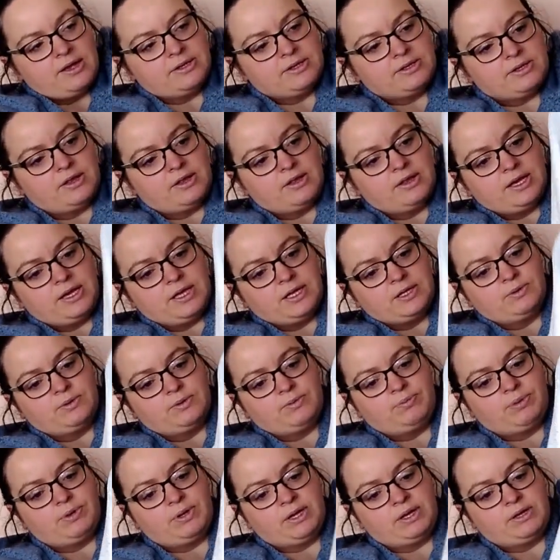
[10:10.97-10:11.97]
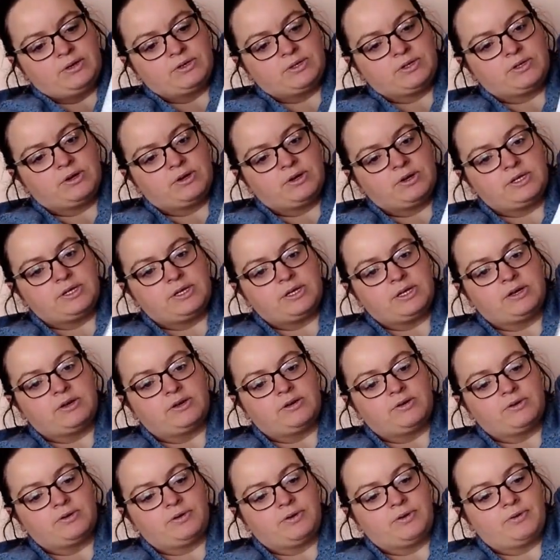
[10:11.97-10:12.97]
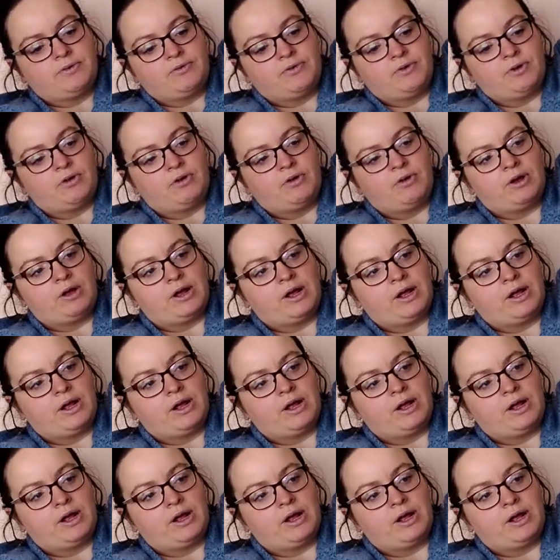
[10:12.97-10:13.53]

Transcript: so these would be just ideal for her,